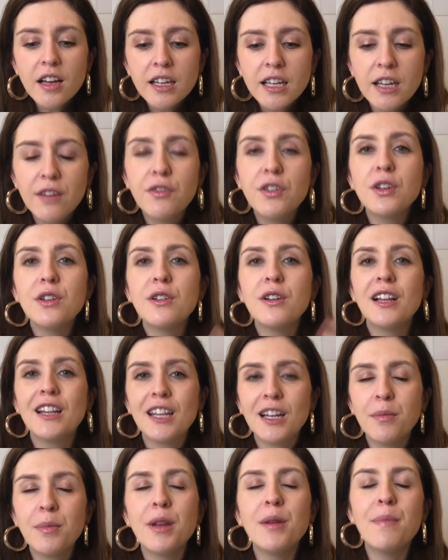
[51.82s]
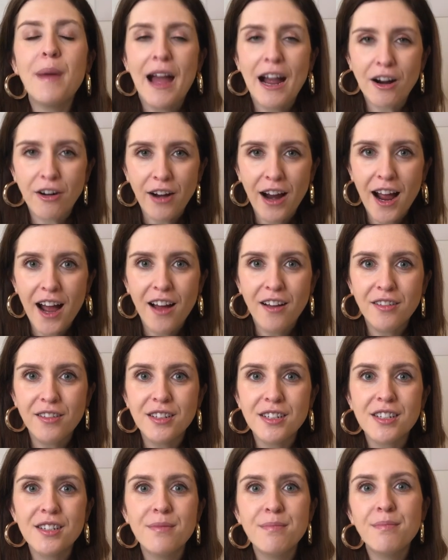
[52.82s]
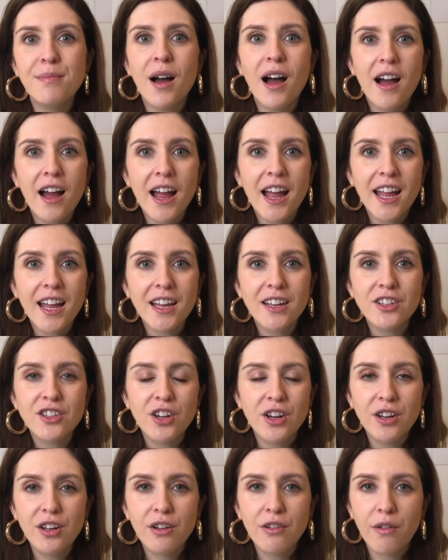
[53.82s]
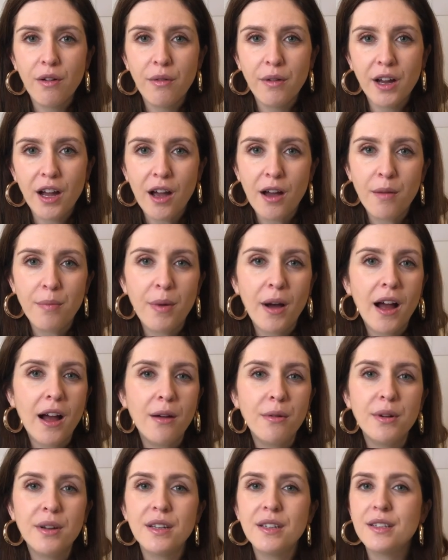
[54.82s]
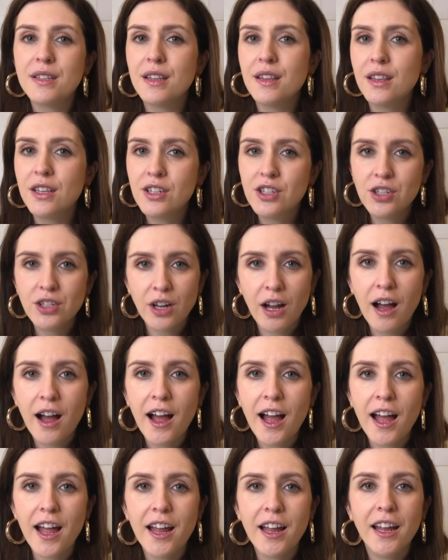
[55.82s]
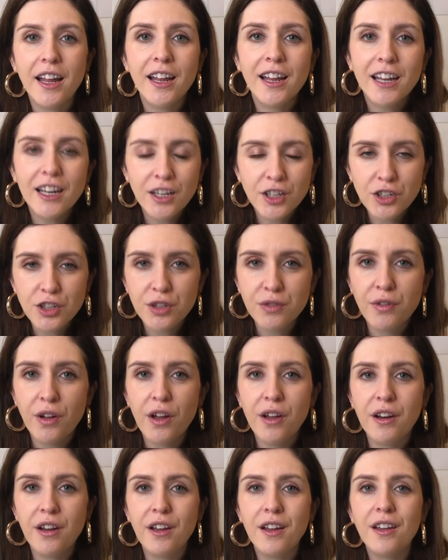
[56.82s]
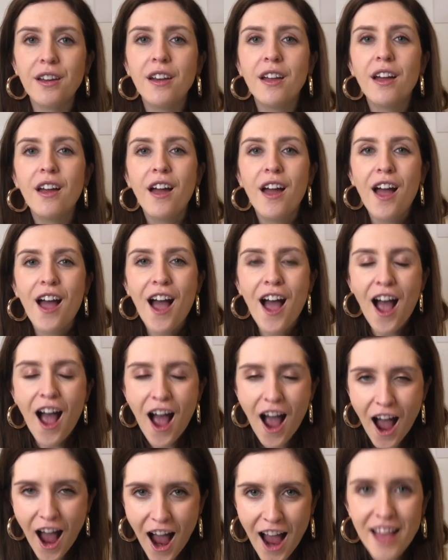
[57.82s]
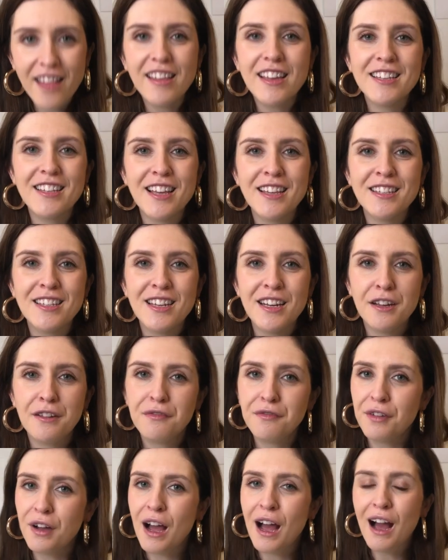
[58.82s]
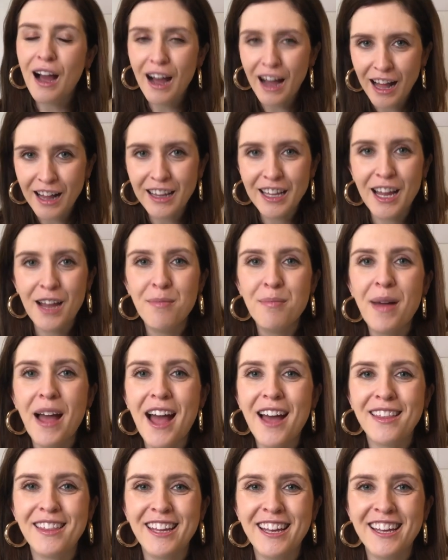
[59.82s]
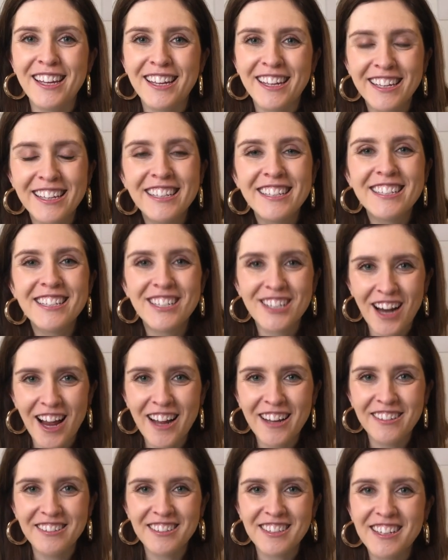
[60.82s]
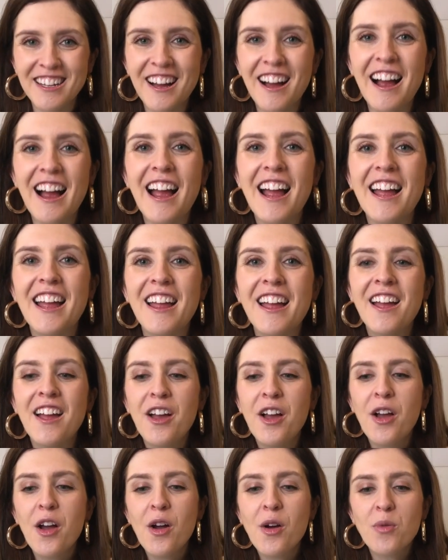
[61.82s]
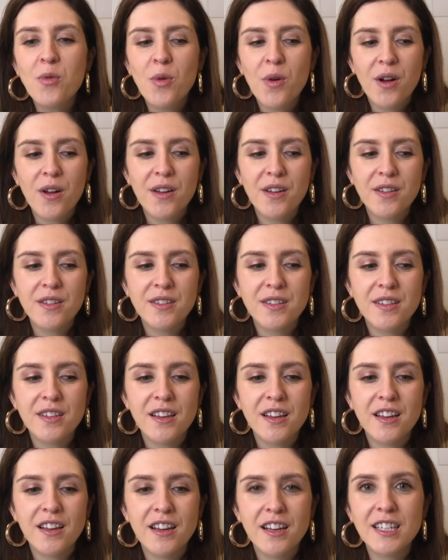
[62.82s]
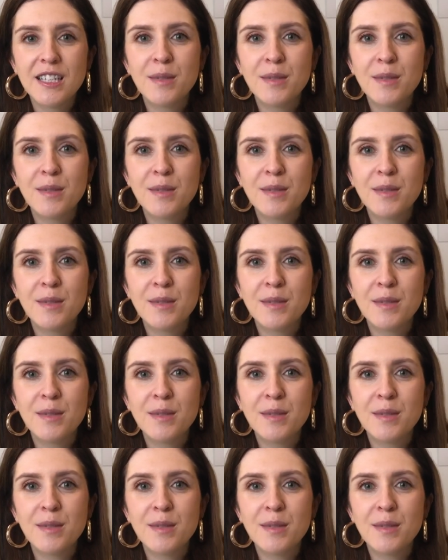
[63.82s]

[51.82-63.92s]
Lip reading: give you a little bit of background. My journey growing up, I was the shy, introverted, highly sensitive, highly empathic child. I was a